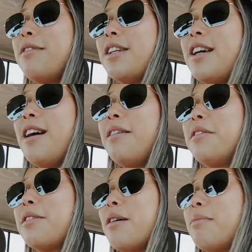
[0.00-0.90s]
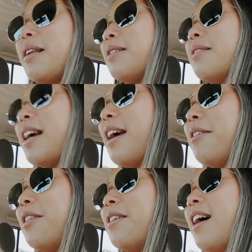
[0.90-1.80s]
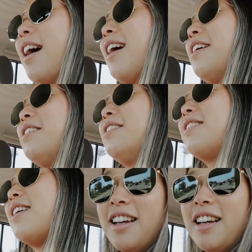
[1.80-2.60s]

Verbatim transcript: videos. Hope that's okay with you guys.